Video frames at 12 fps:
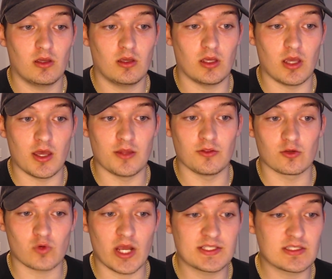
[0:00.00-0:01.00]
And the
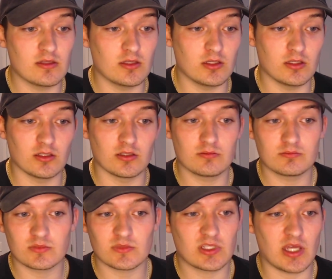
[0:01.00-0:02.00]
rest of the
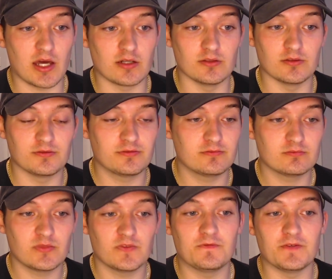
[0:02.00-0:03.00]
kind of
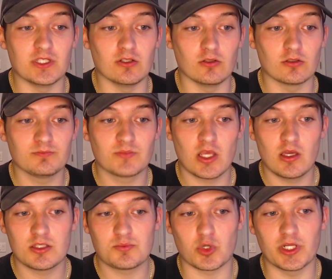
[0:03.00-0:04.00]
field
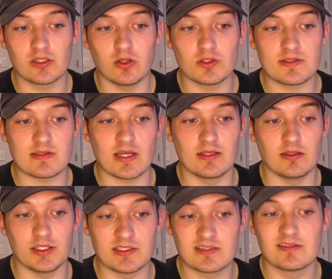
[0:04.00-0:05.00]
is pretty close to
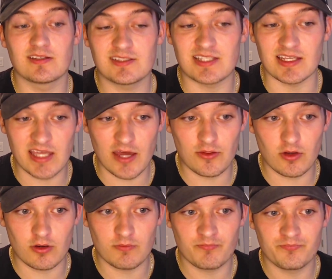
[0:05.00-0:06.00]
tightly
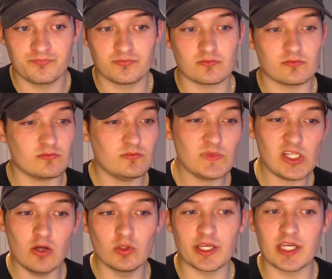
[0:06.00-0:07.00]
together.
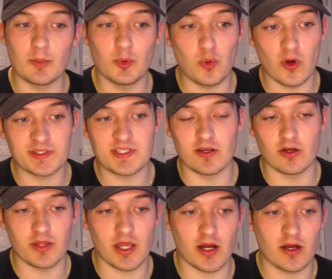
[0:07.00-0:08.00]
Only a couple points here or
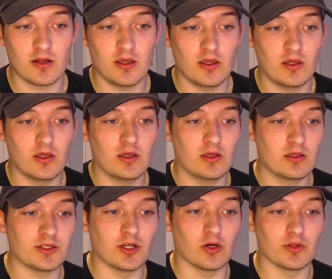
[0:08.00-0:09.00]
there.
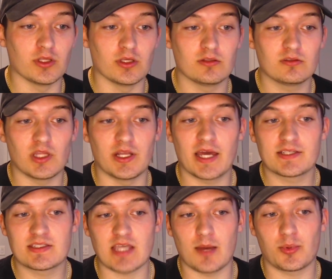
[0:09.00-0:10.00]
The next
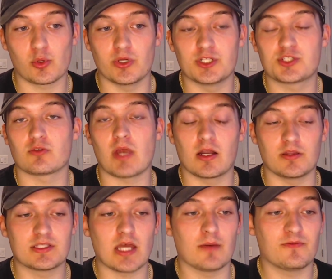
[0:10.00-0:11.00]
top three just around at the
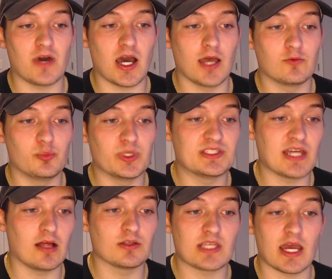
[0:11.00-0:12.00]
top five would be
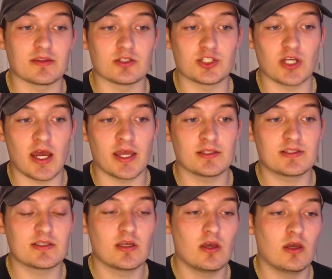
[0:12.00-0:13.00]
Dallas at the
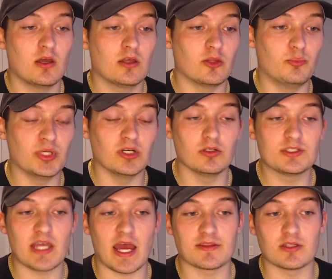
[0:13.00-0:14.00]
Giants, the Bills
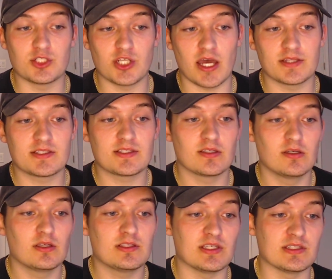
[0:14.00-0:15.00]
at the Jets,
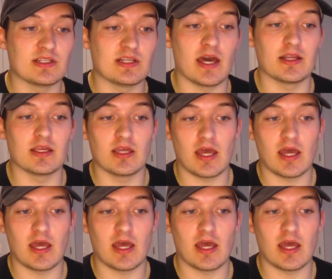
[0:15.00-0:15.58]
Cincinnati